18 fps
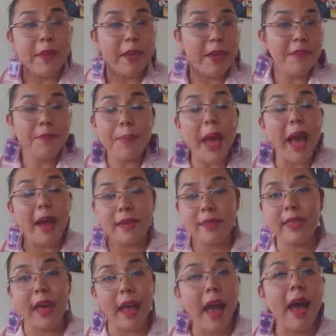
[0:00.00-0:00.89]
impact
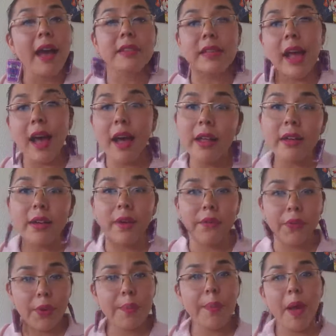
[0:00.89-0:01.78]
that has had on
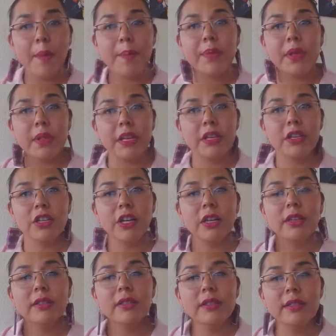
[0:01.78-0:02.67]
their
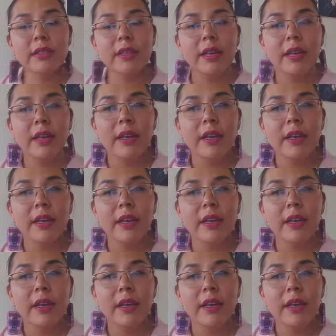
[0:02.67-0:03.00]
populations.